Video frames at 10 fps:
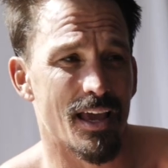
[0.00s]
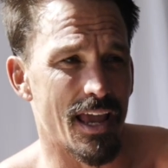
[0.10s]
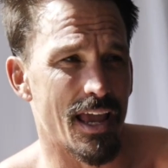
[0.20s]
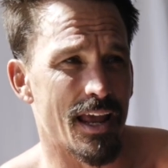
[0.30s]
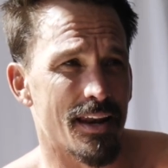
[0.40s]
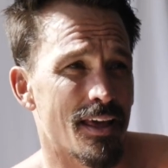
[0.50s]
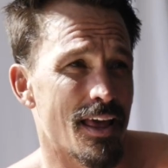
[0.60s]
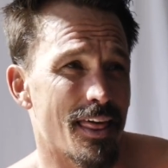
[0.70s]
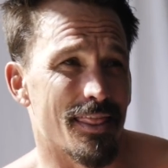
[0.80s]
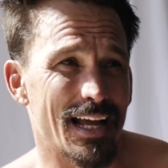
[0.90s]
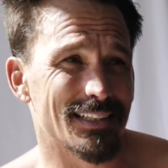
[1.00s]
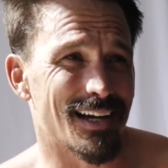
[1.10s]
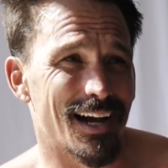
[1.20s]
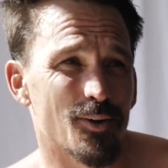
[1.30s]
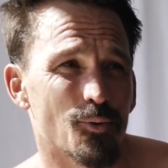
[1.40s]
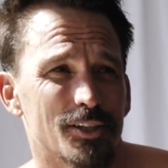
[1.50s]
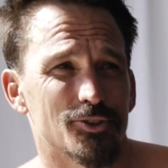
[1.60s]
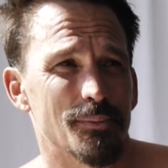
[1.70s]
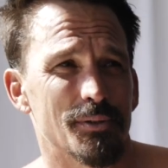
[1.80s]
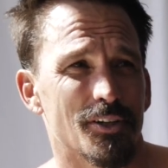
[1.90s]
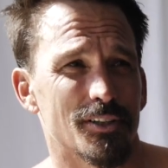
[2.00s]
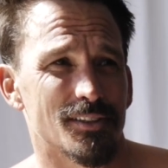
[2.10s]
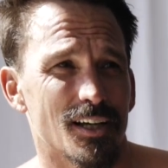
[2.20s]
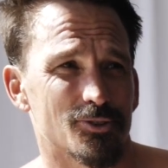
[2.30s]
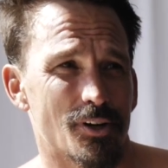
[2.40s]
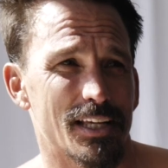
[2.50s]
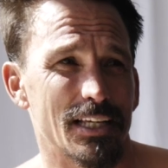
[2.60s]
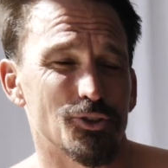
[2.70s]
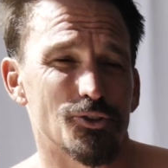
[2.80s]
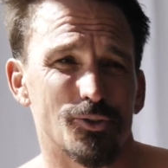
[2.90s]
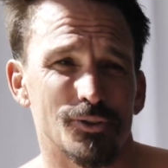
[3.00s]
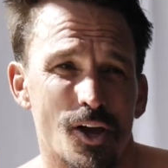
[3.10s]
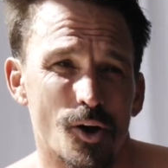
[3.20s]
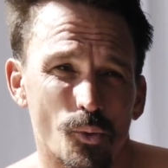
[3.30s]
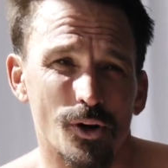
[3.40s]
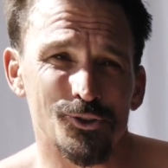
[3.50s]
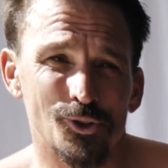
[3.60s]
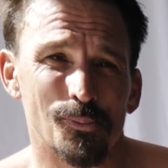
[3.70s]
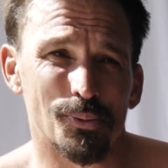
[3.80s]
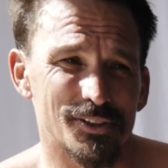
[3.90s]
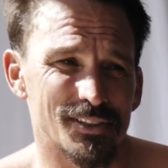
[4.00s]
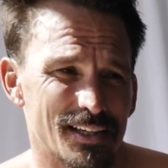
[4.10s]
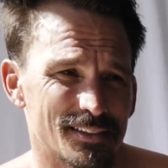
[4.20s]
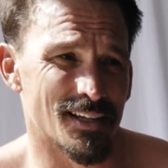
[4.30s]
And that's kind of what extreme endurance does, right? It gives you those 1-2%.